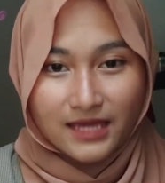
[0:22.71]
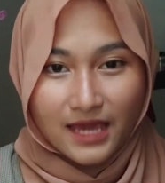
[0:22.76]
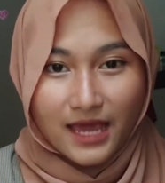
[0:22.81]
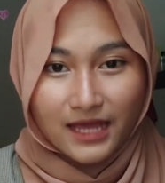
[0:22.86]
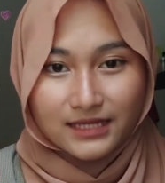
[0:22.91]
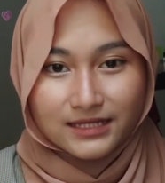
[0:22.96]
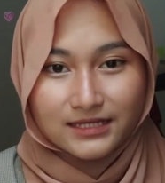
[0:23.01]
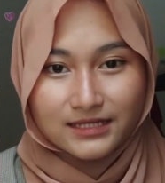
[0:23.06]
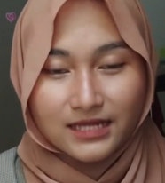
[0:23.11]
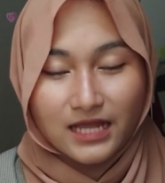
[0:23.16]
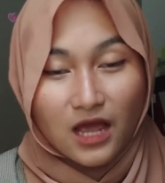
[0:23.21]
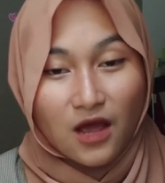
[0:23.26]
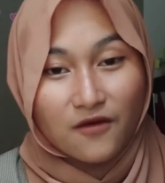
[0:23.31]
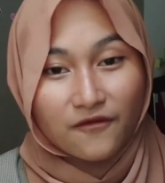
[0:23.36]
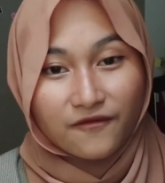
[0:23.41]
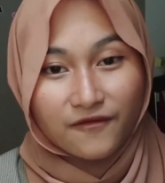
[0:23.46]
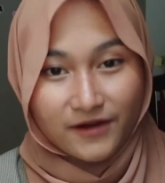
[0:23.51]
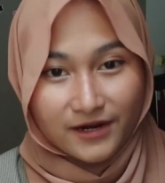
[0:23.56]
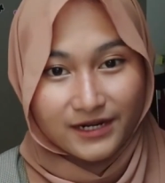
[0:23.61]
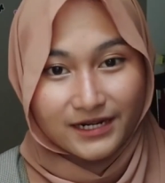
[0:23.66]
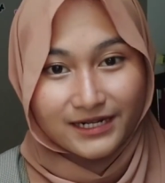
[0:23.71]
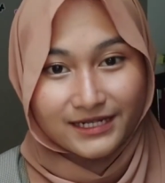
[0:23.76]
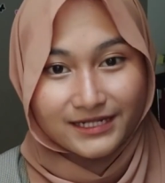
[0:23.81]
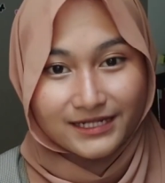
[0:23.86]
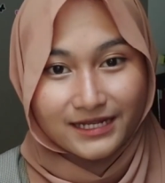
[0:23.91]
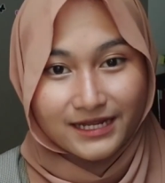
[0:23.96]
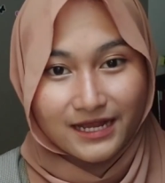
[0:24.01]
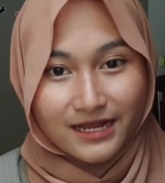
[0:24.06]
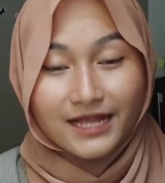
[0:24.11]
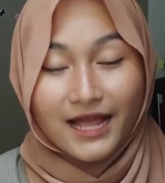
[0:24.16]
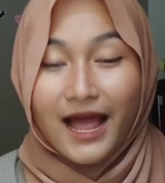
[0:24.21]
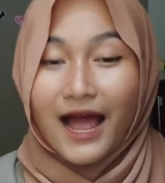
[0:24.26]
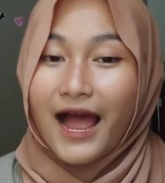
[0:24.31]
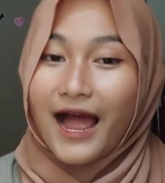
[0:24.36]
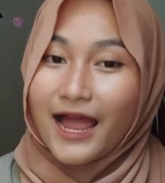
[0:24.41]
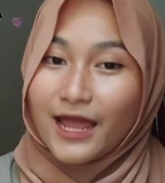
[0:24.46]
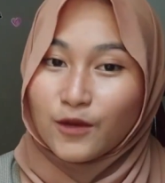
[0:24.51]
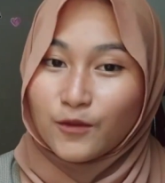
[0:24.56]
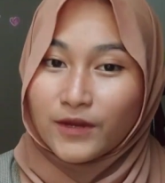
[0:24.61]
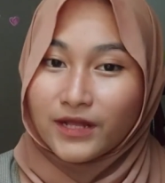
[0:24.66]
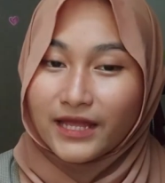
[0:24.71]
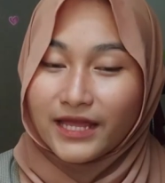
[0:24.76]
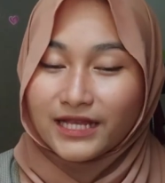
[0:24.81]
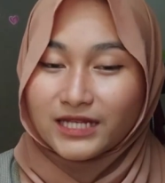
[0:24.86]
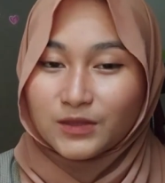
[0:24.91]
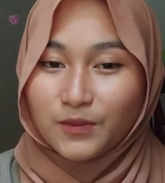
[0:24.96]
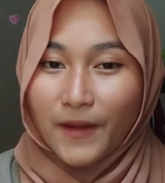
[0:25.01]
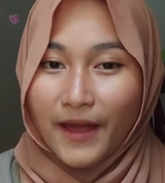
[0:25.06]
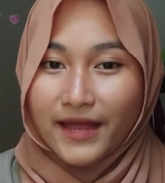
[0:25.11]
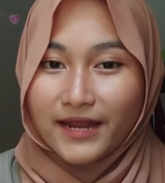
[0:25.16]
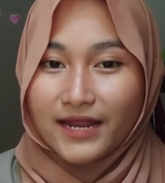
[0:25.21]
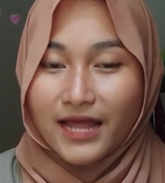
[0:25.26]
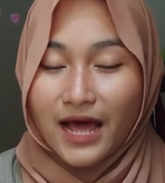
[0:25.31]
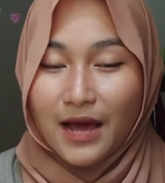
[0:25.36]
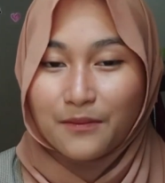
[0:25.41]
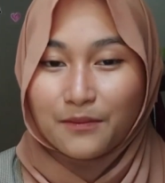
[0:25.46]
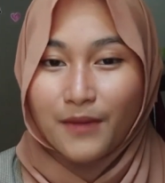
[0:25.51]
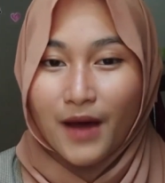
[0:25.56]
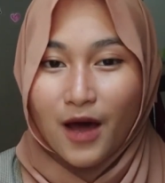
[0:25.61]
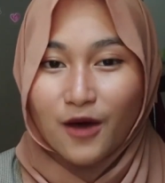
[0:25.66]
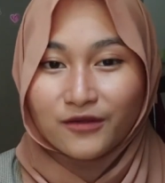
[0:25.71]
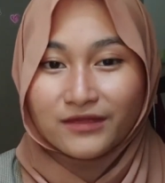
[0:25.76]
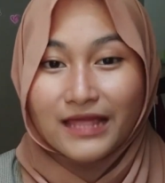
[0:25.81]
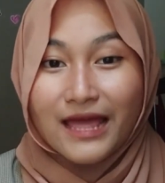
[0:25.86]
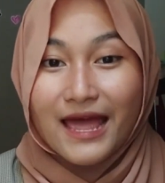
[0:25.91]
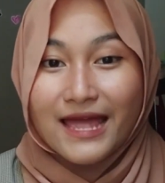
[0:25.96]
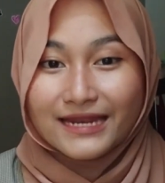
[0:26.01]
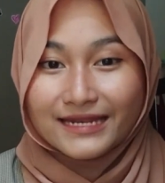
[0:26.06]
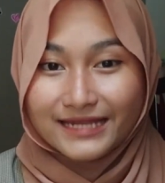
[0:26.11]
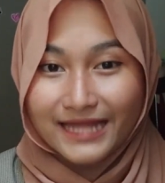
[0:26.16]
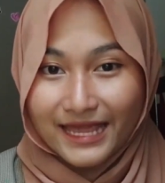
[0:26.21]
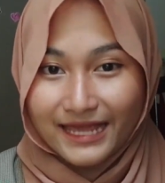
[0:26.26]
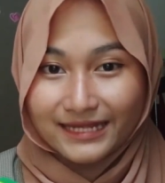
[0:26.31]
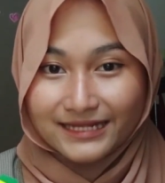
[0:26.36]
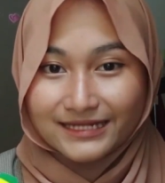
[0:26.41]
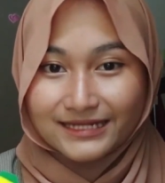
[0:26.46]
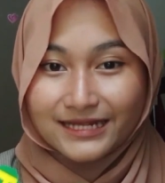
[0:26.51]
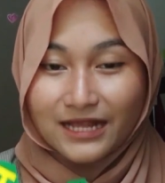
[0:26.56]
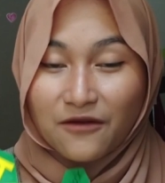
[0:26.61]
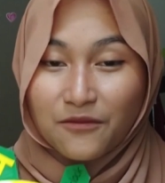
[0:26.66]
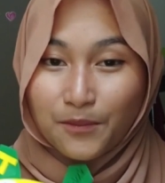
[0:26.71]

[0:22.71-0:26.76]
Yes, first, I will explain about this